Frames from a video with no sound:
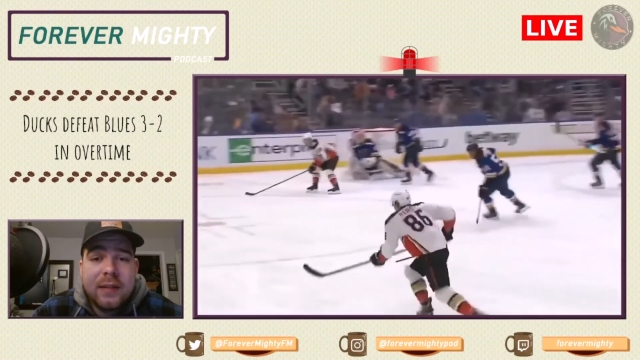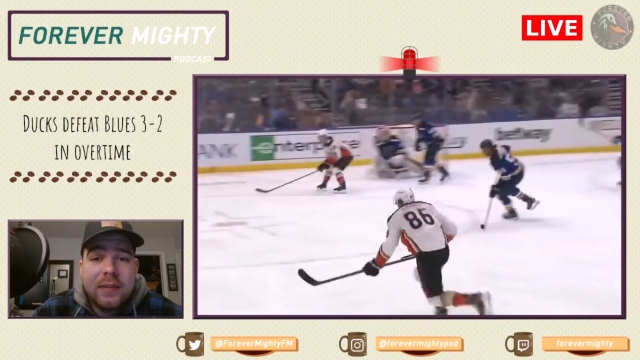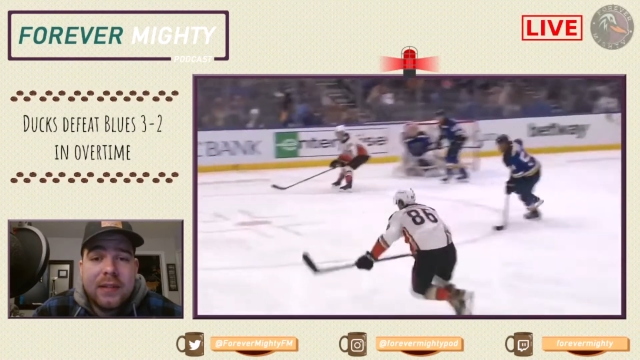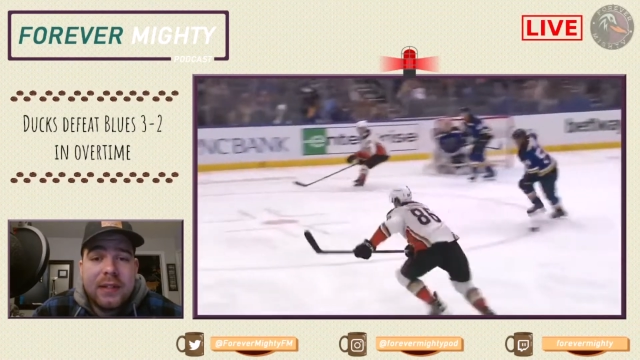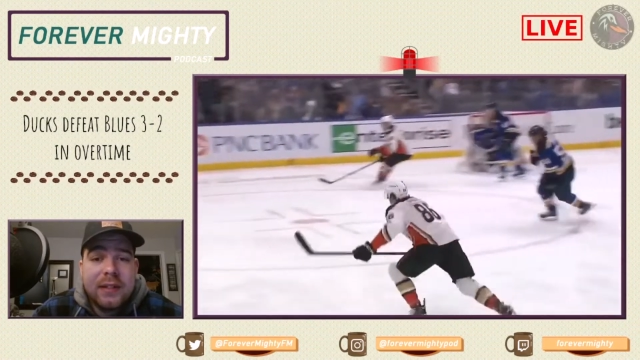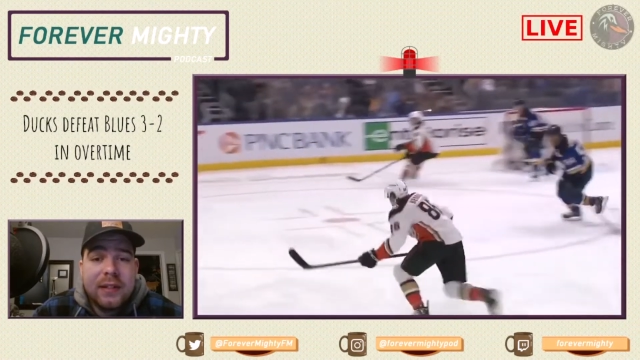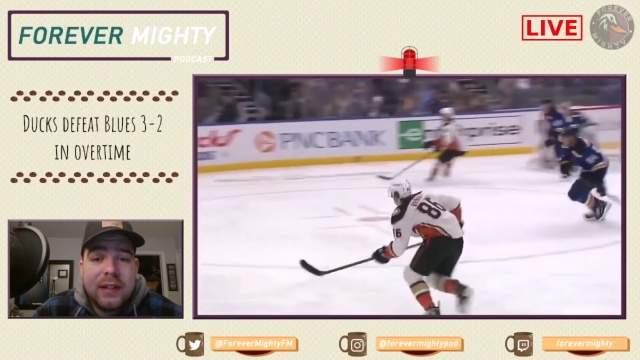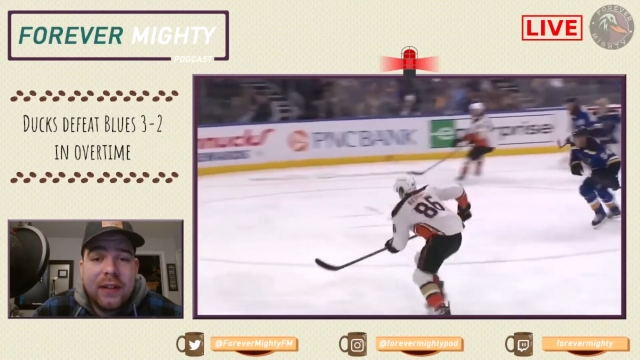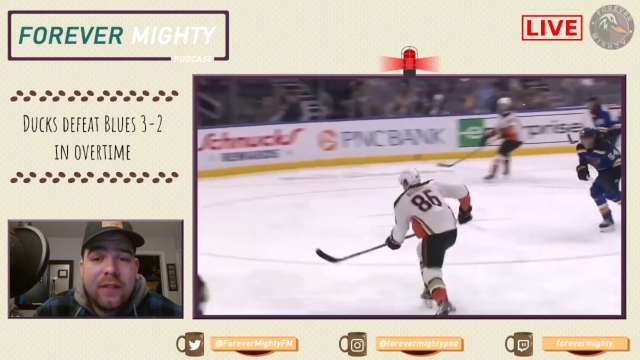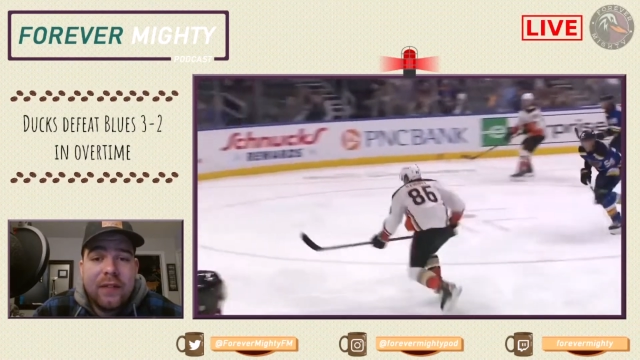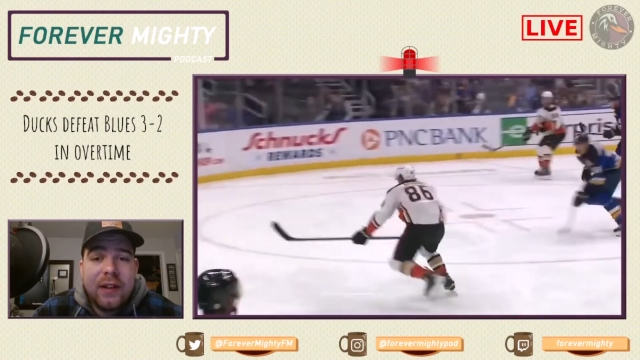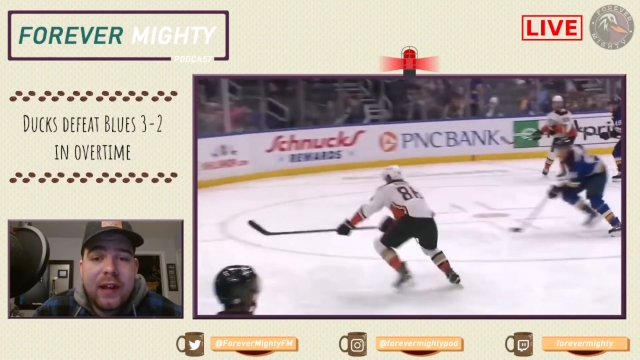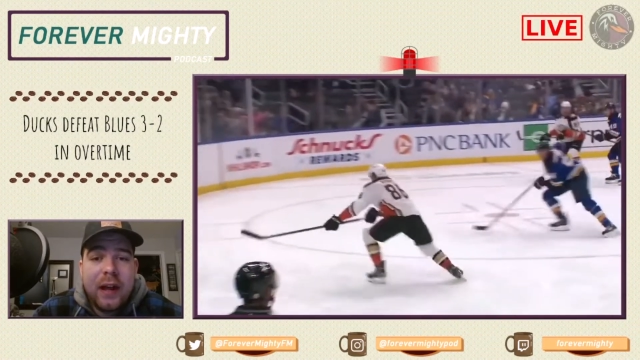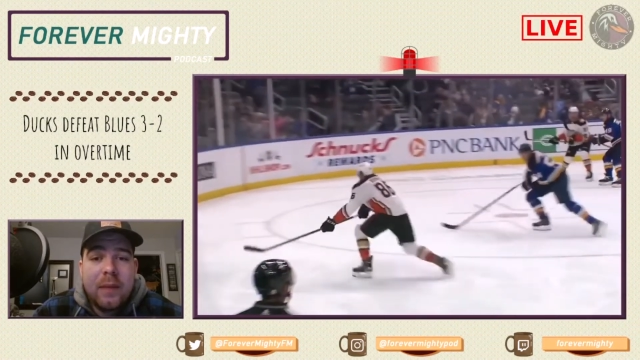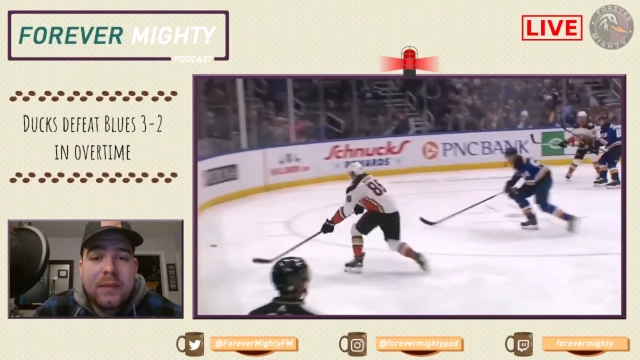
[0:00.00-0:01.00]
and Sam Steele
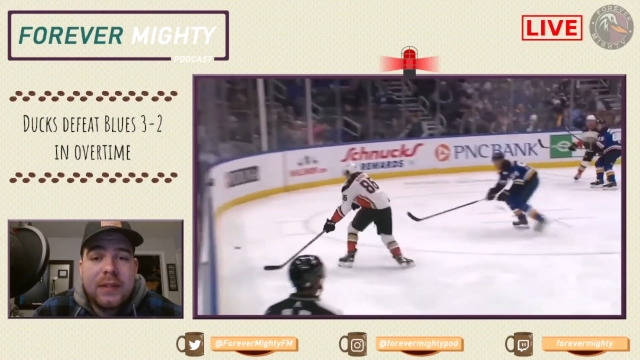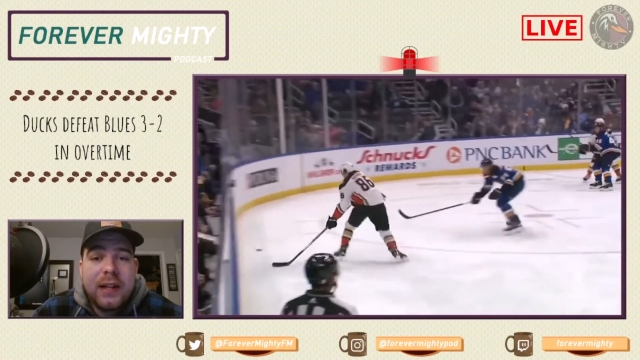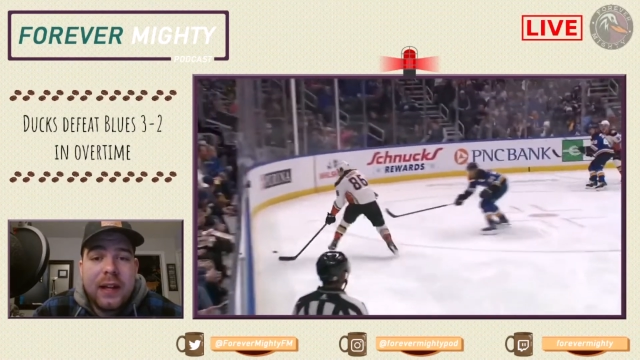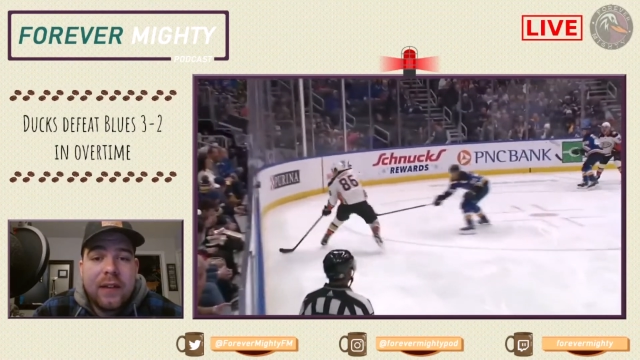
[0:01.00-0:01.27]
definitely helps.